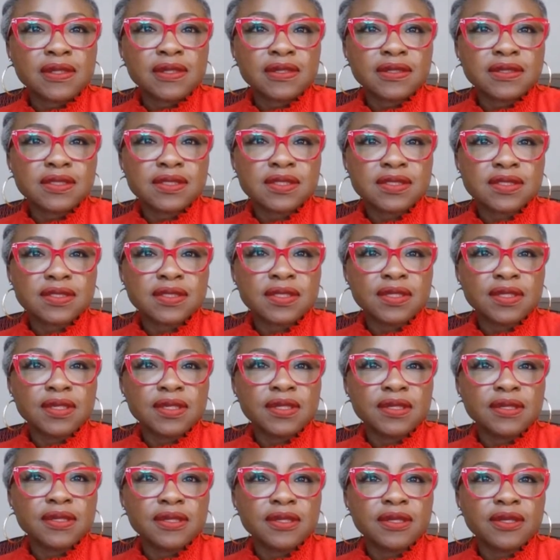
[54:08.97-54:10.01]
Let's see.
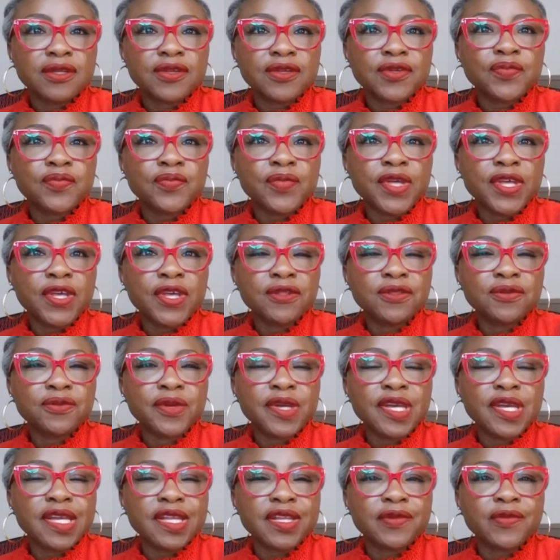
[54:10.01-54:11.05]
Mayor
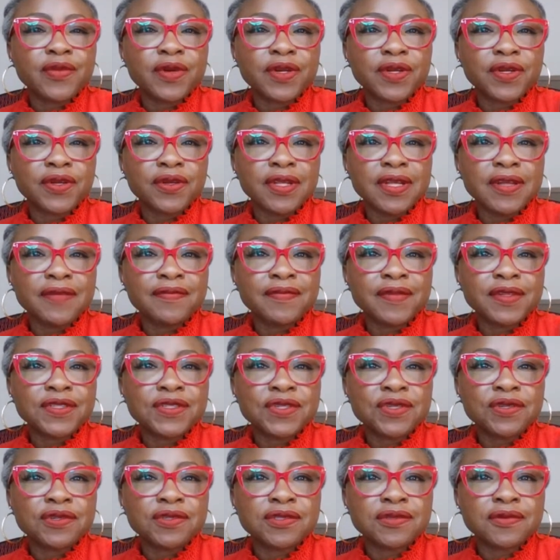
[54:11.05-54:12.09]
381, good evening
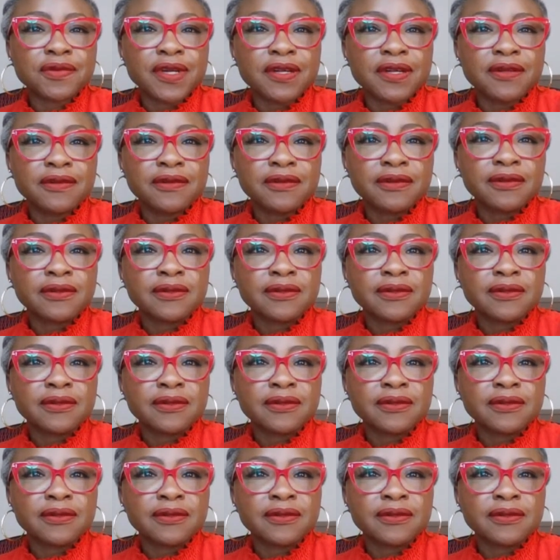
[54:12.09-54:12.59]
to you as well.